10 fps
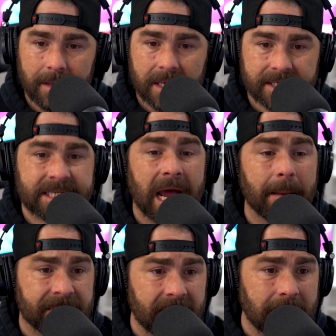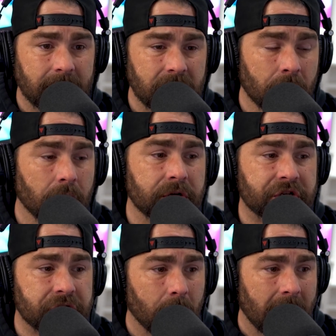Stop thinking that you're going to
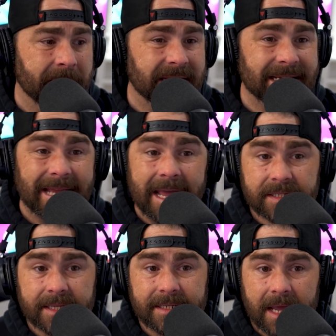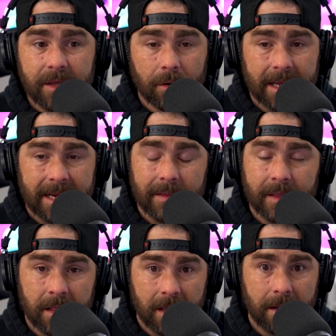show up and today's the day you're getting in the
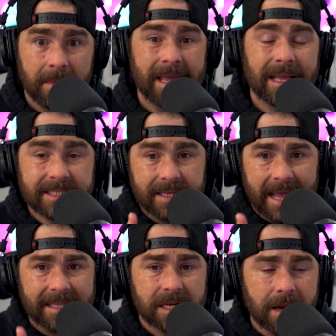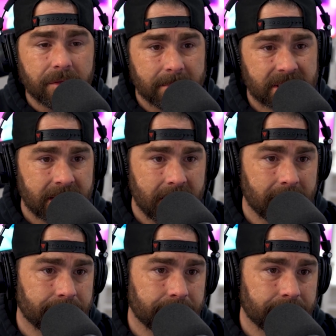club. See, that's another mistake.